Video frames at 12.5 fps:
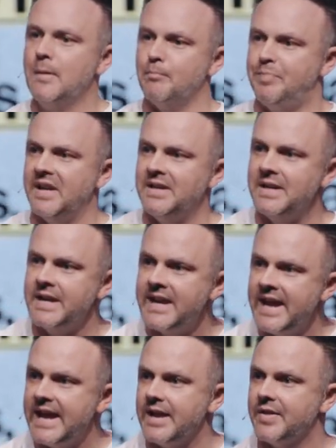
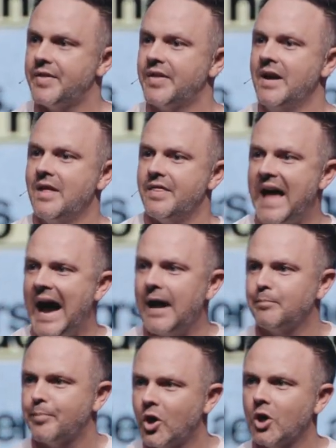beneath that
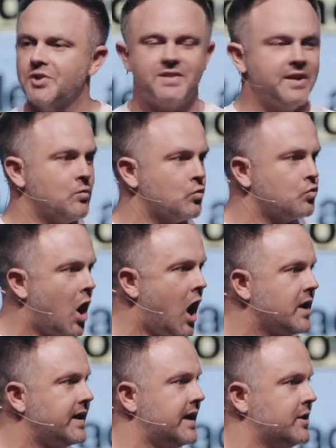person
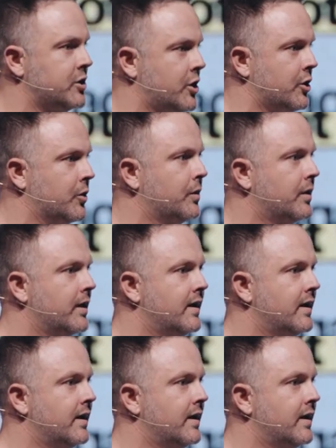wronging you